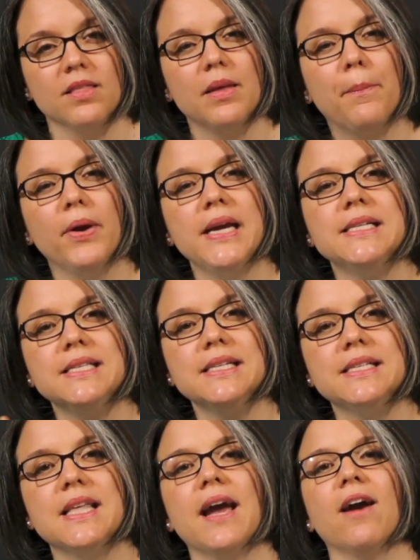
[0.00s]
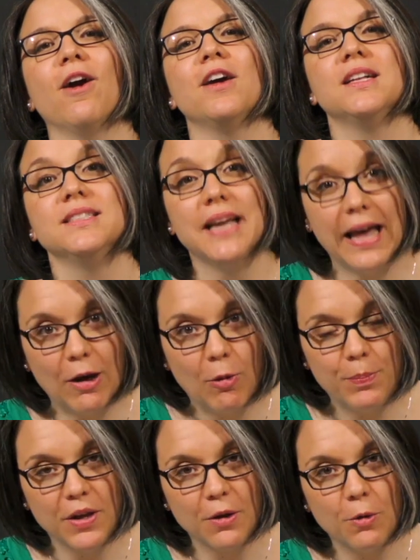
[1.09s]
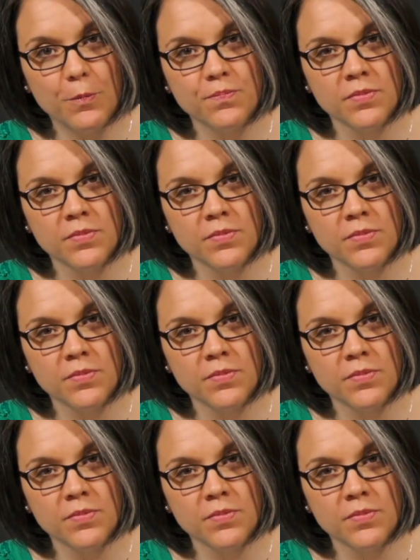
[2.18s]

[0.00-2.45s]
The priest is there to help you.